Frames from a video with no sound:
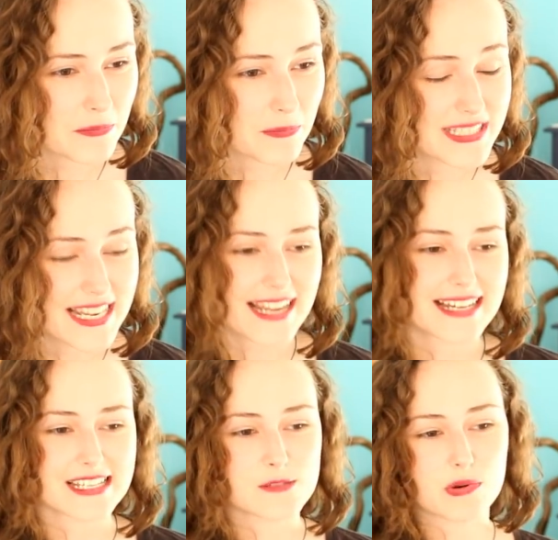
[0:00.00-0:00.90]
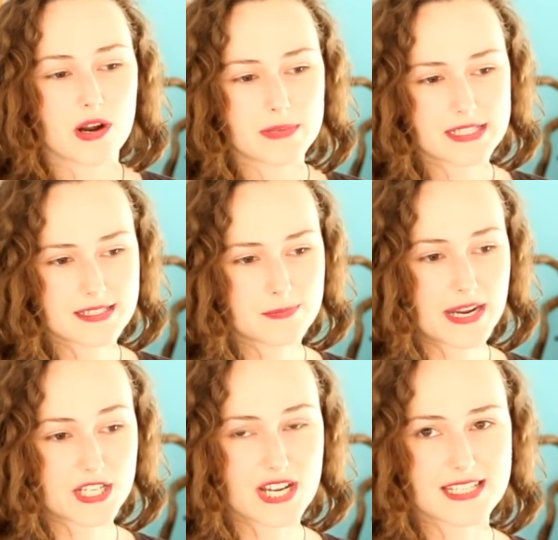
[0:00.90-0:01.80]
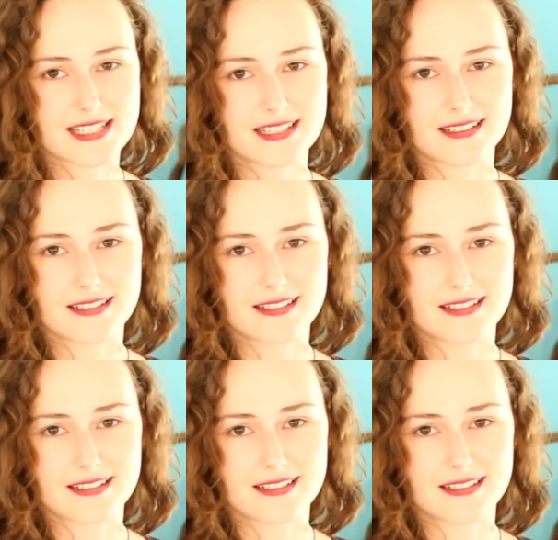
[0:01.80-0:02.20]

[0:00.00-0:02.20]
Medea is promised by Jason